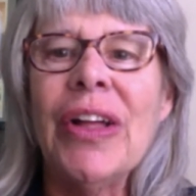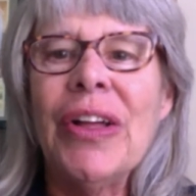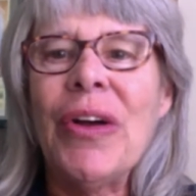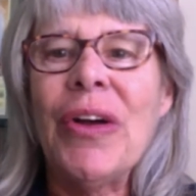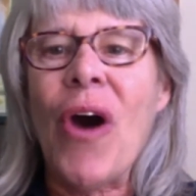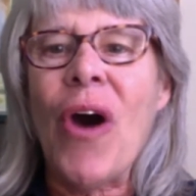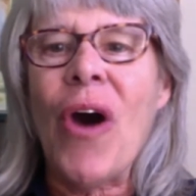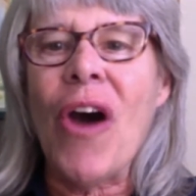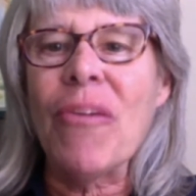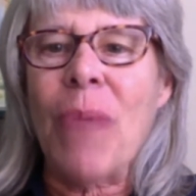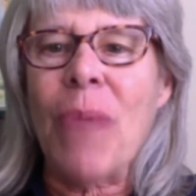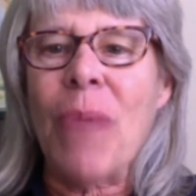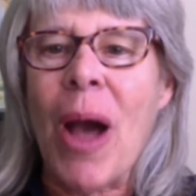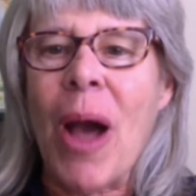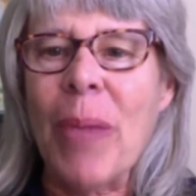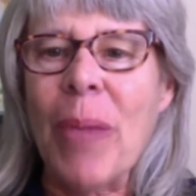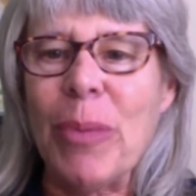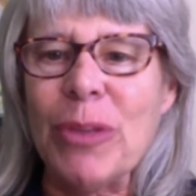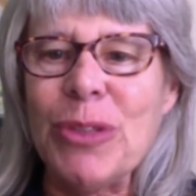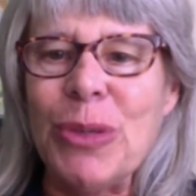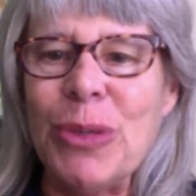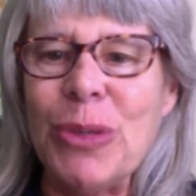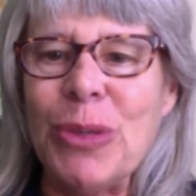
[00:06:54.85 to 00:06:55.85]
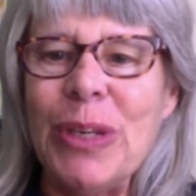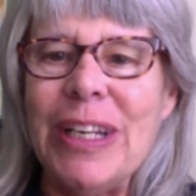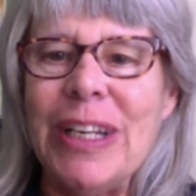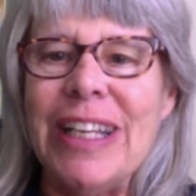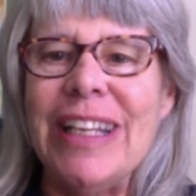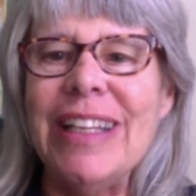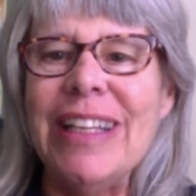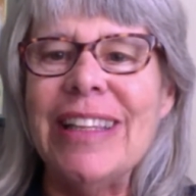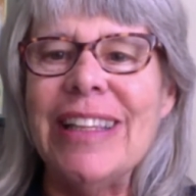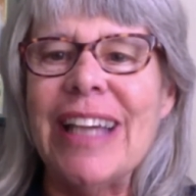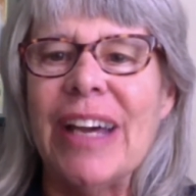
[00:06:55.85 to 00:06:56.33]

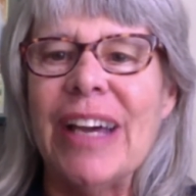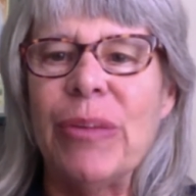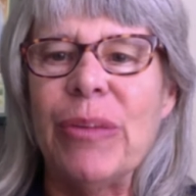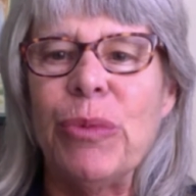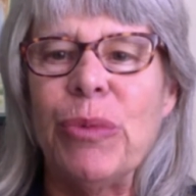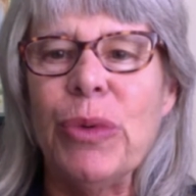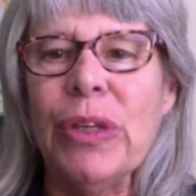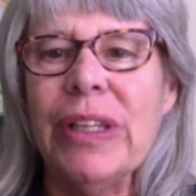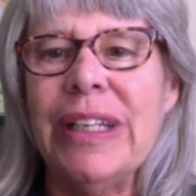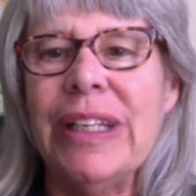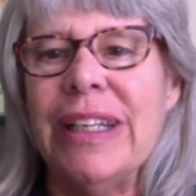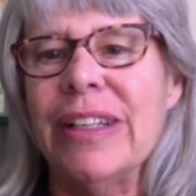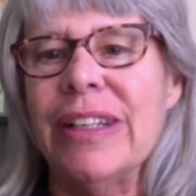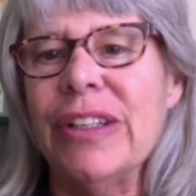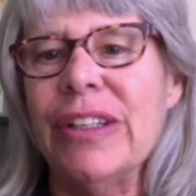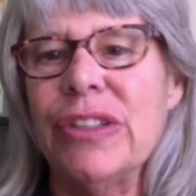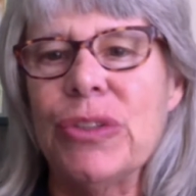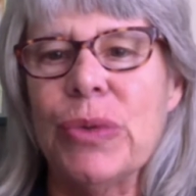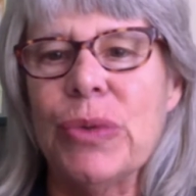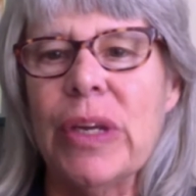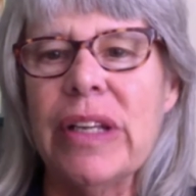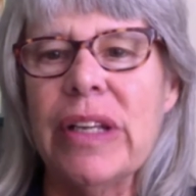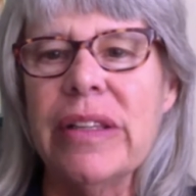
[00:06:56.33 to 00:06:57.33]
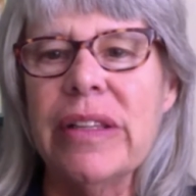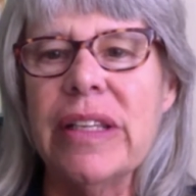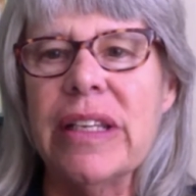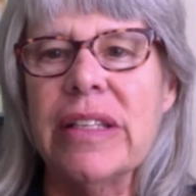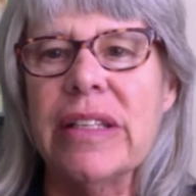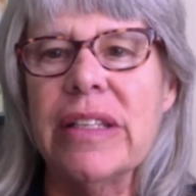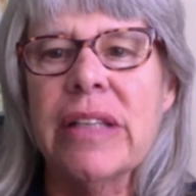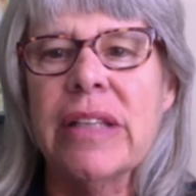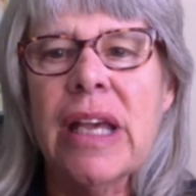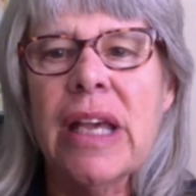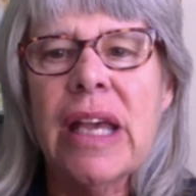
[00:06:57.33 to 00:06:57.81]
opportunity that really illustrated
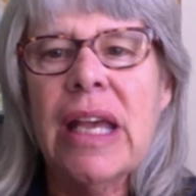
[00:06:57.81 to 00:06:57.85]
this.